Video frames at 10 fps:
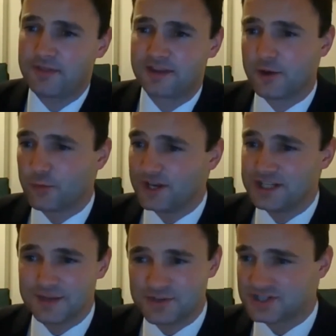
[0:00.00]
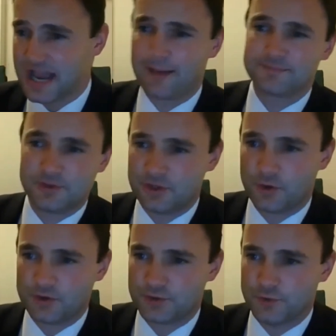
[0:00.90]
think local leadership is just absolutely
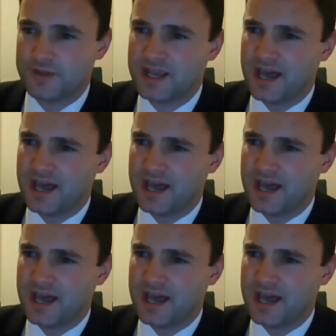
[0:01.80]
critical,